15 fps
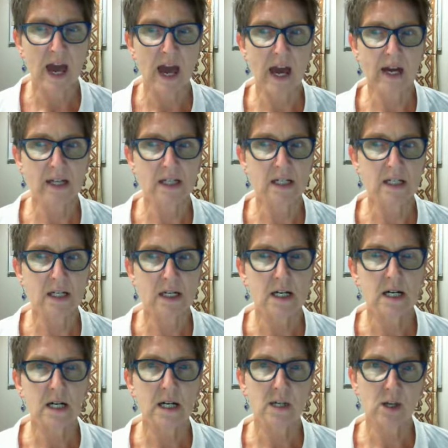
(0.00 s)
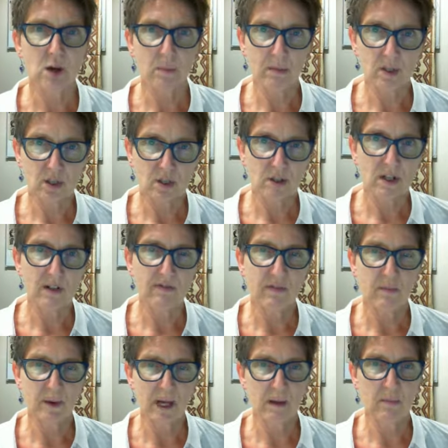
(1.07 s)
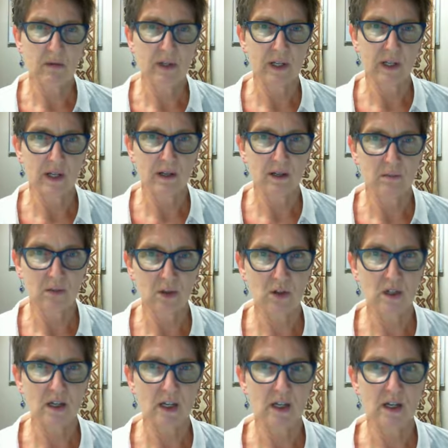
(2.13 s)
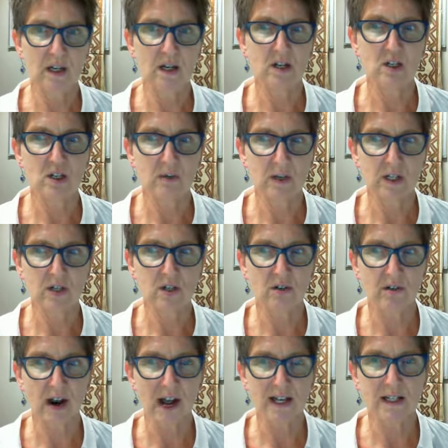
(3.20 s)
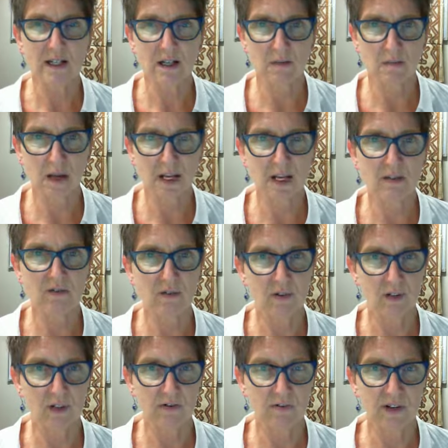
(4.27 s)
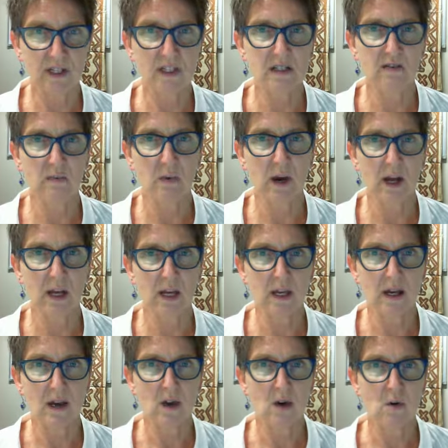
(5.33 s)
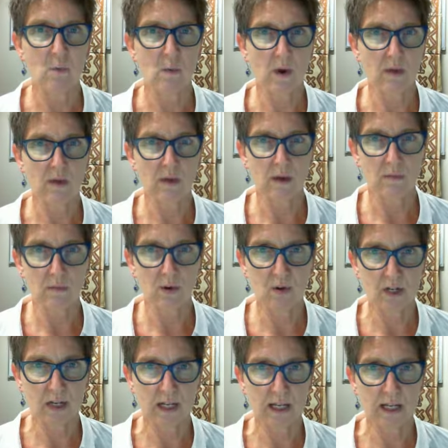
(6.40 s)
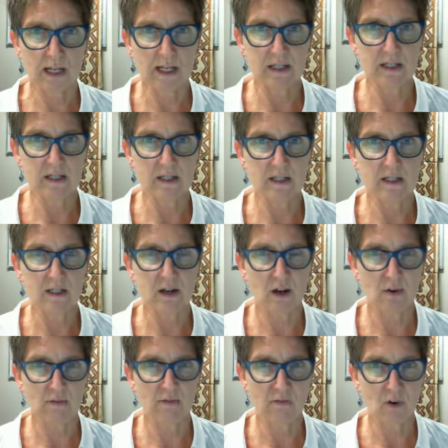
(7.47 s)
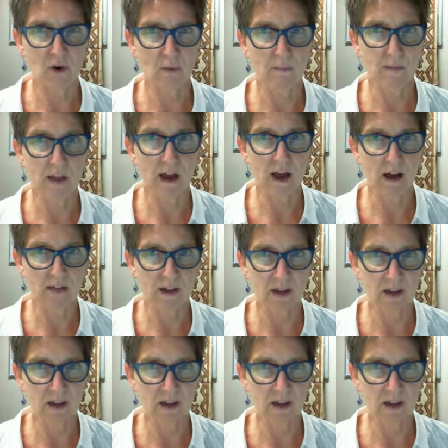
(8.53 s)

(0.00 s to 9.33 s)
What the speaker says: And the opportunity for people in the community to interact in a meaningful and effective way with community leaders from other